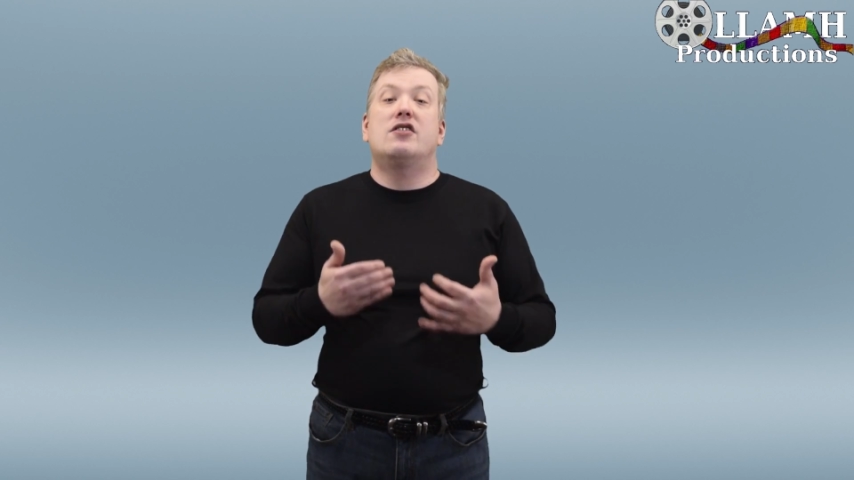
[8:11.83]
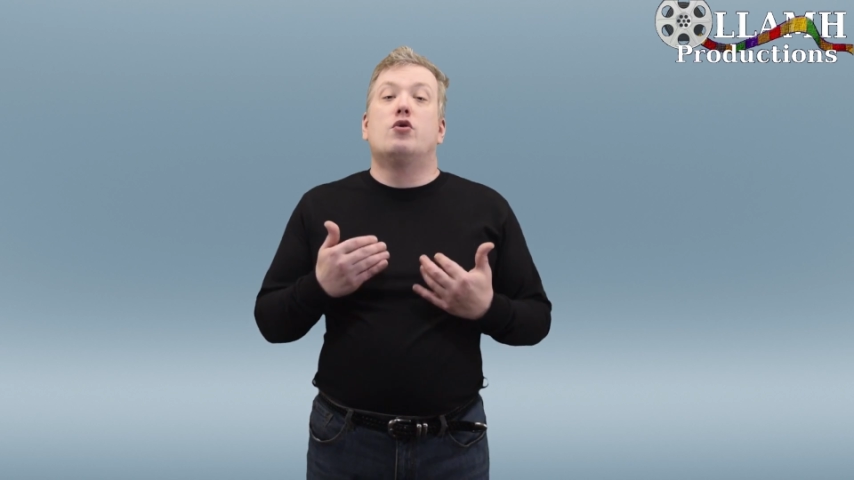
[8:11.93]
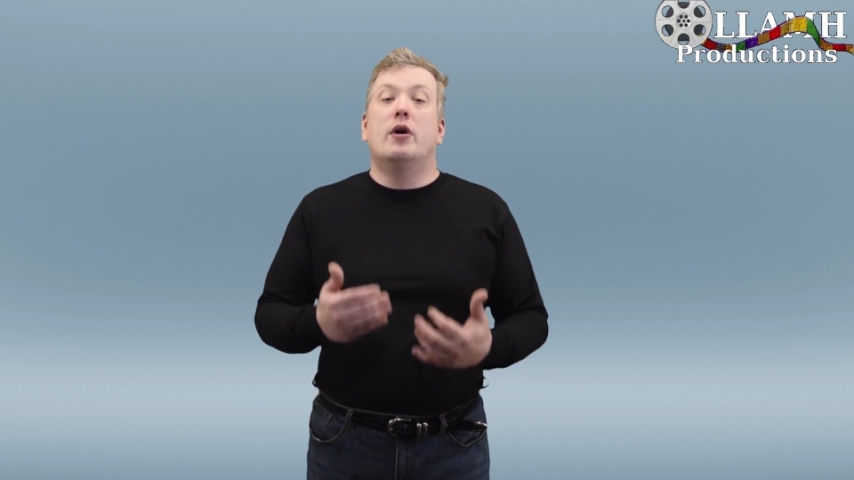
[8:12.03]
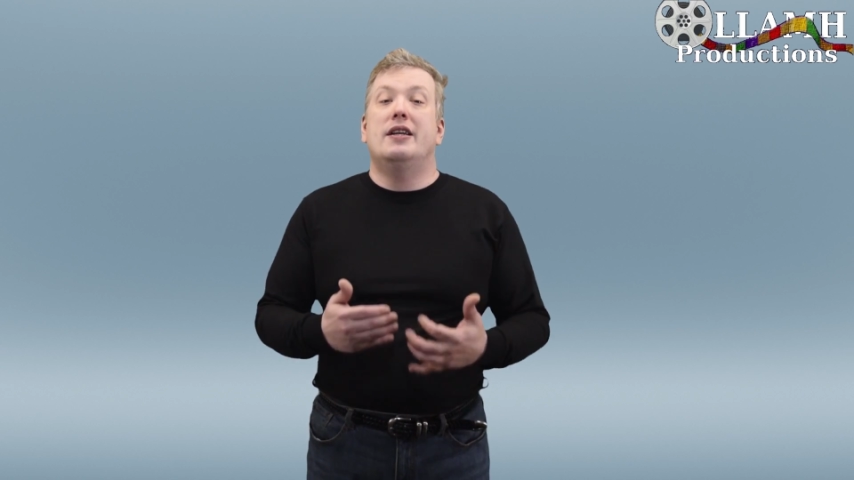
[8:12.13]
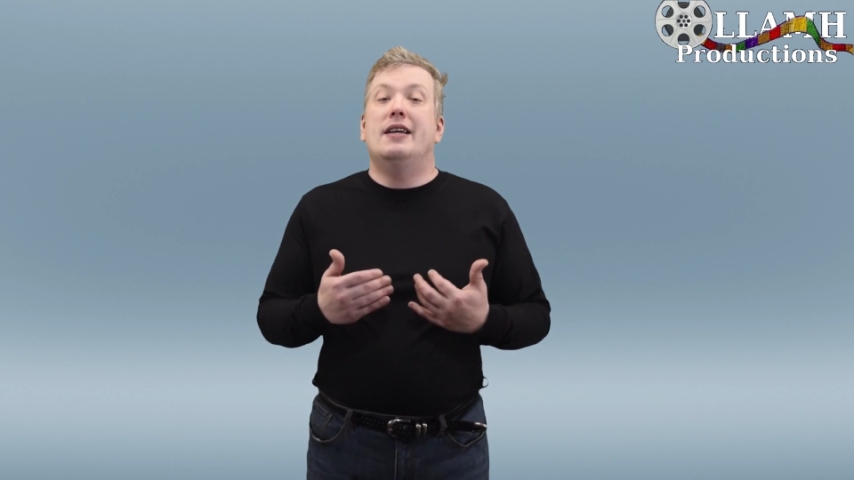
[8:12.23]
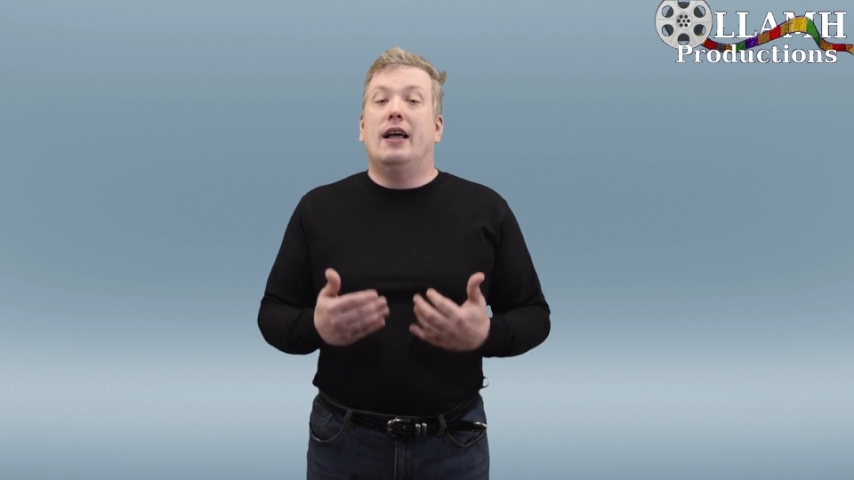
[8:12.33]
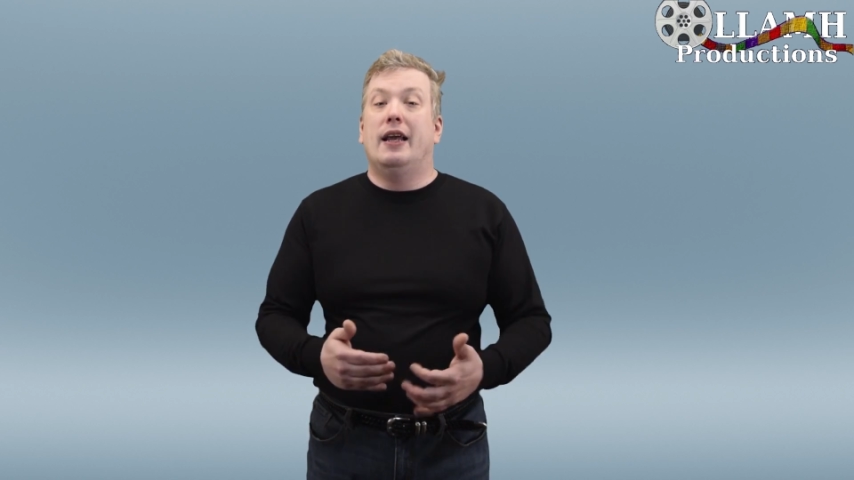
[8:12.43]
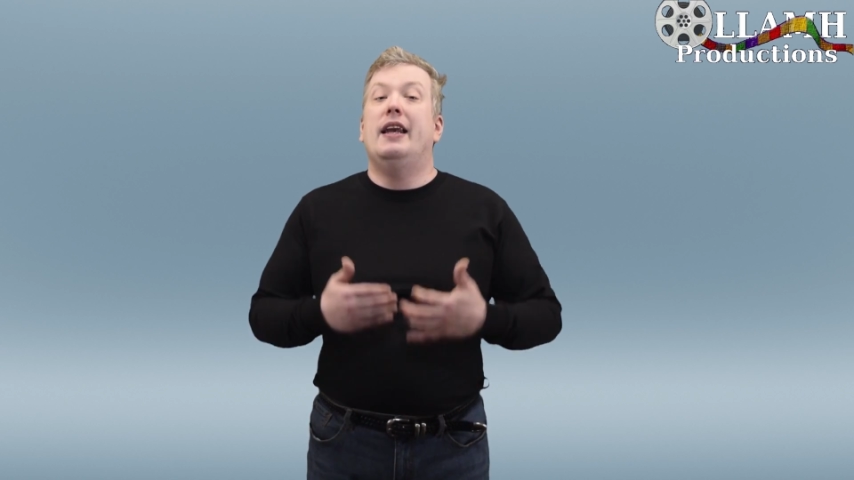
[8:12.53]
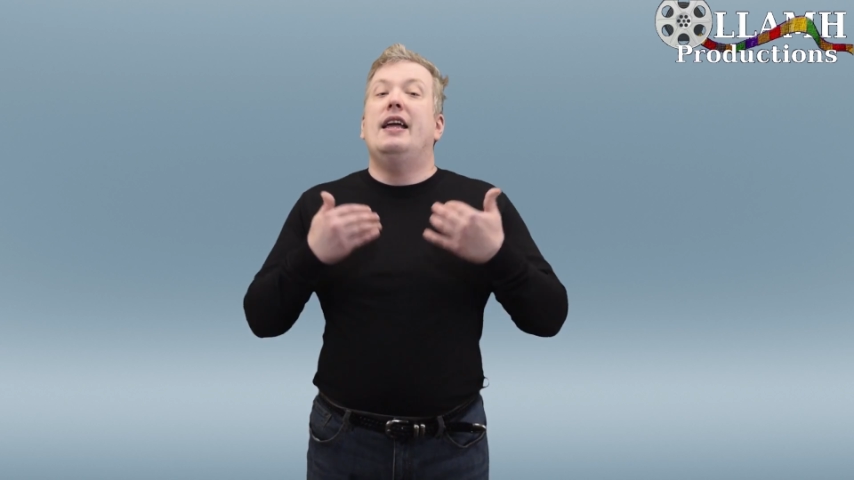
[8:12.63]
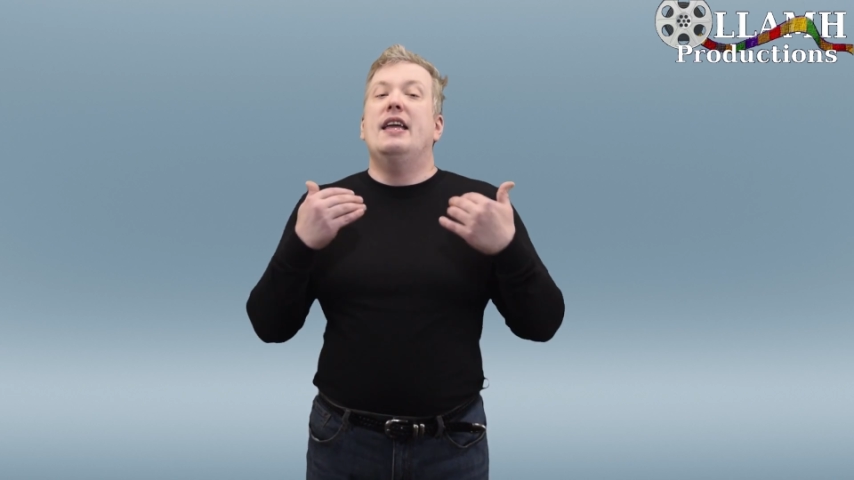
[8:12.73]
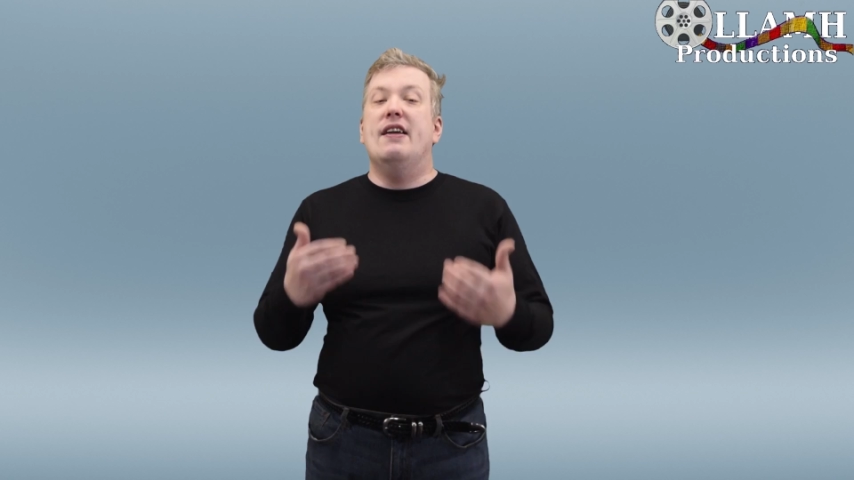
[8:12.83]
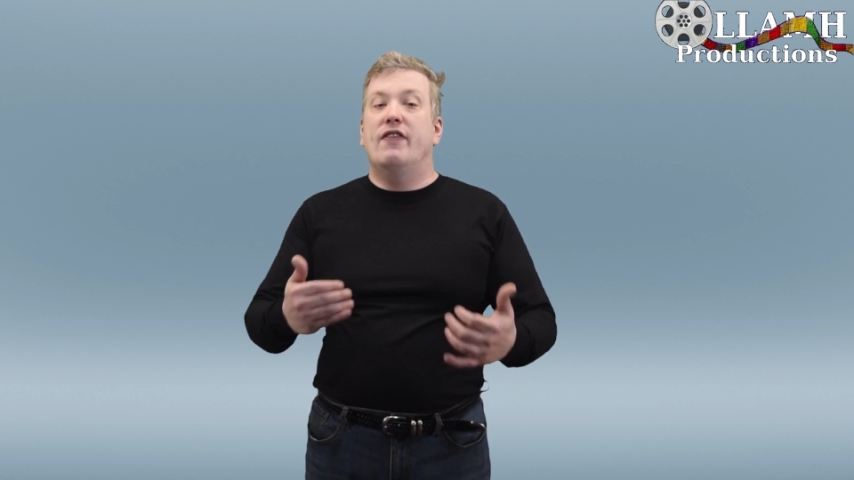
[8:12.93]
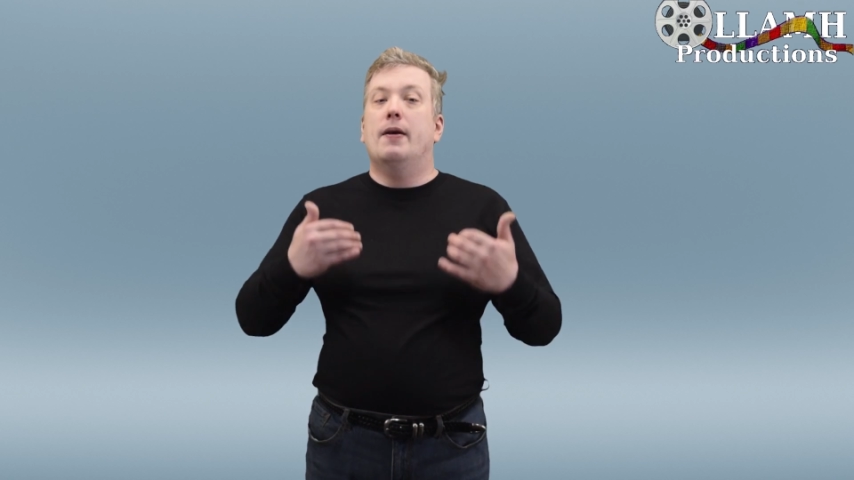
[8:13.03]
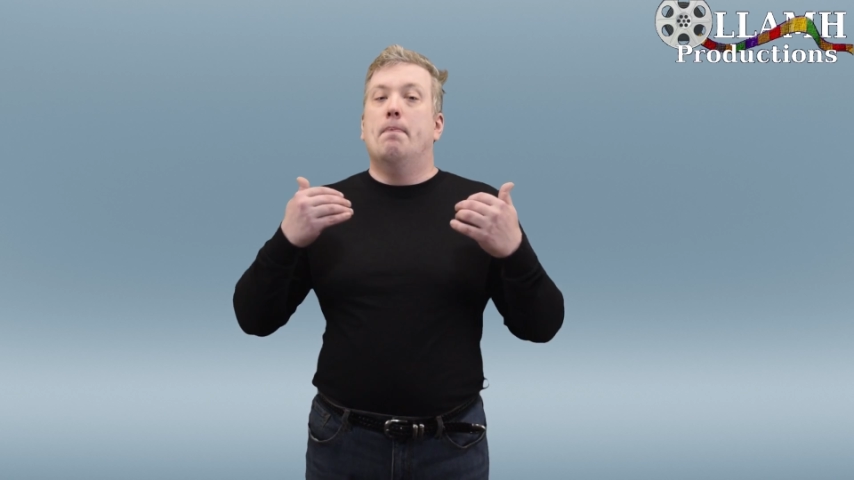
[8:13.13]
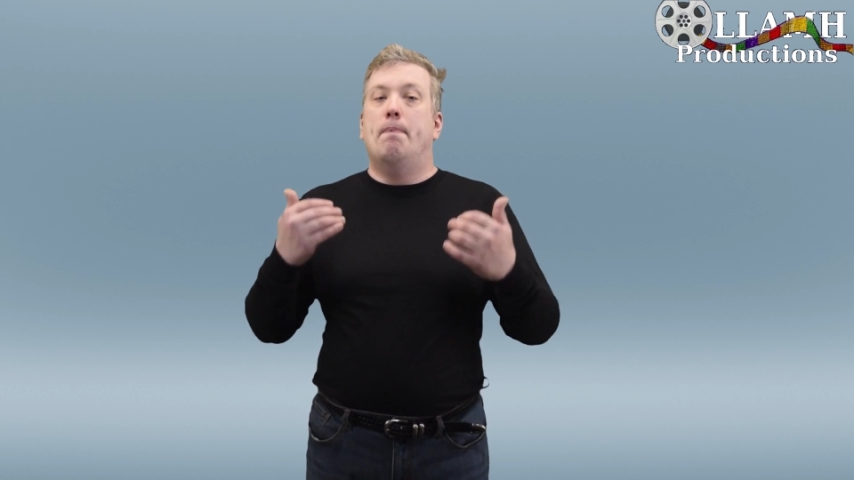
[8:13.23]
storytelling
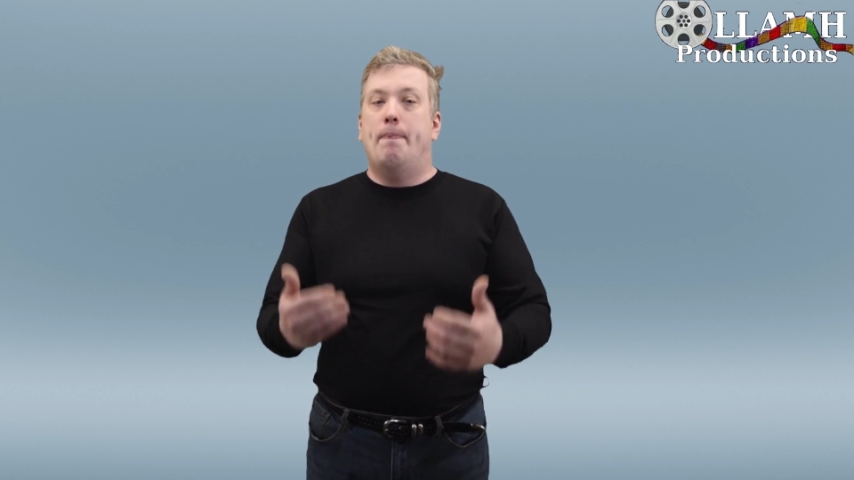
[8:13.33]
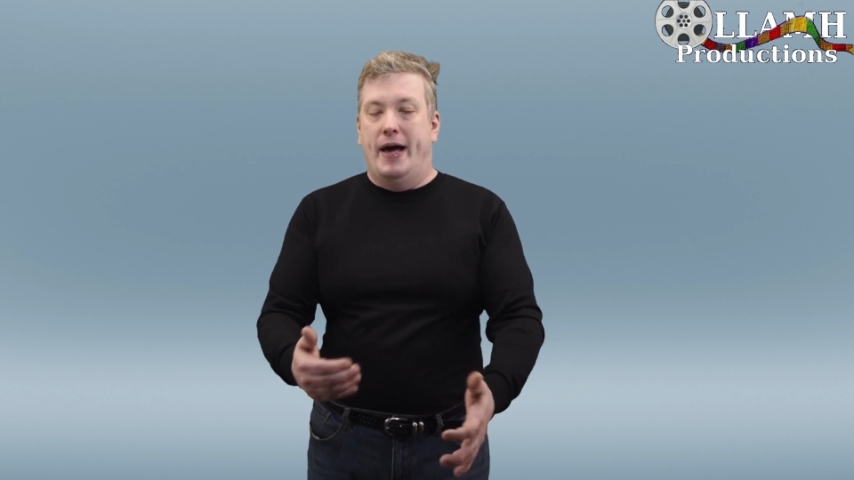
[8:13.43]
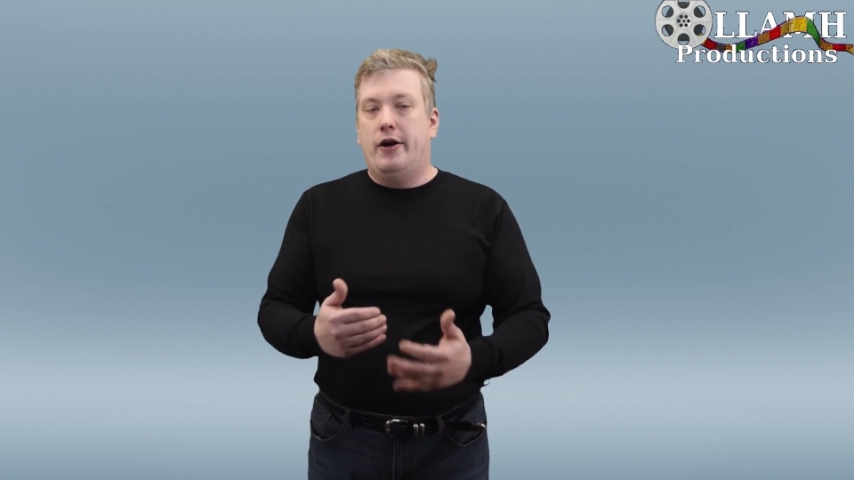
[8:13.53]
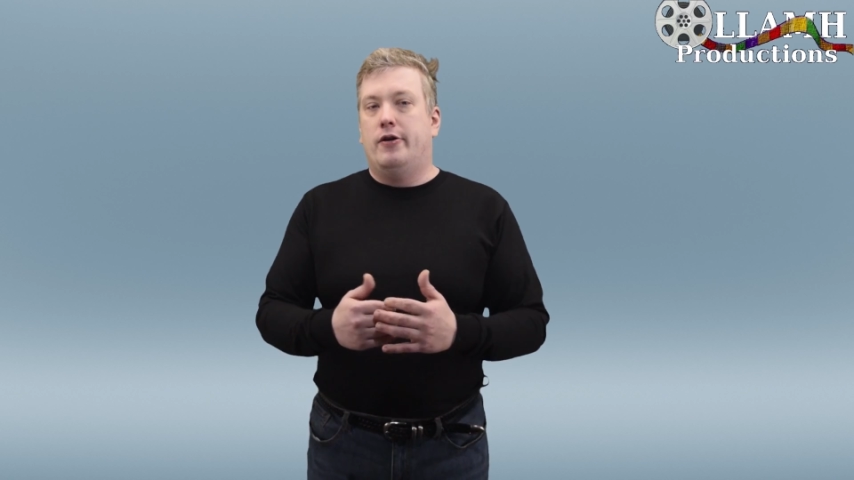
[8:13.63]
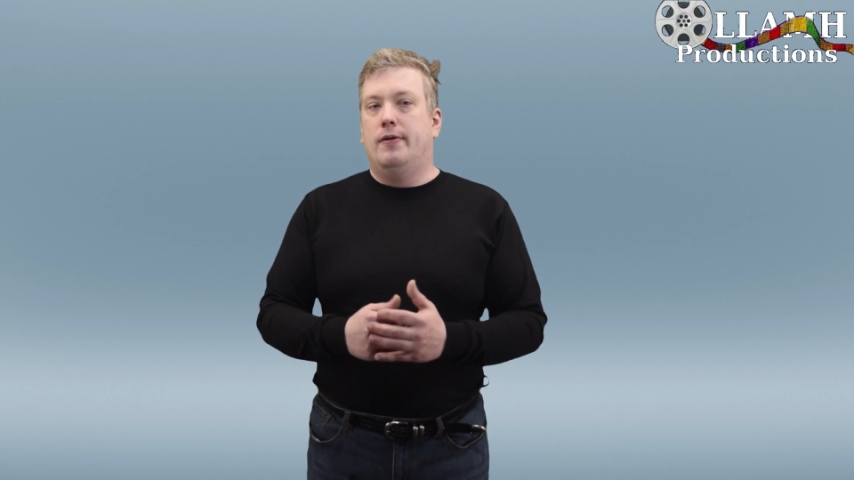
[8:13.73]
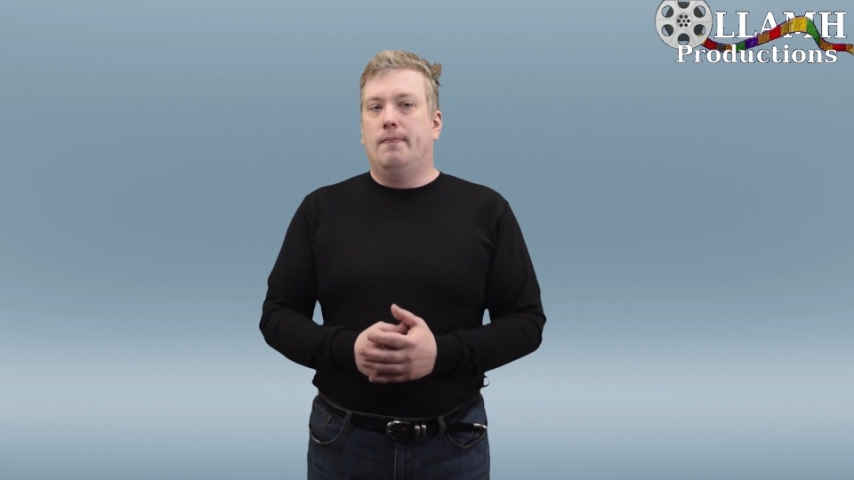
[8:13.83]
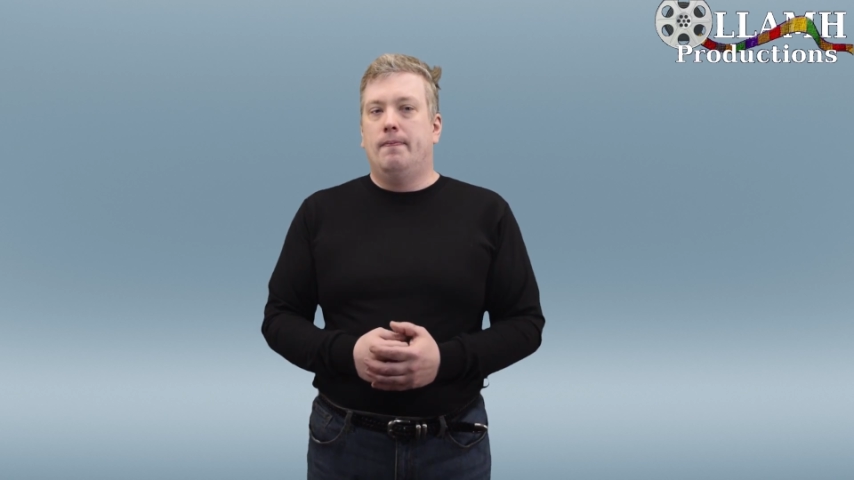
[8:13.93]
even better.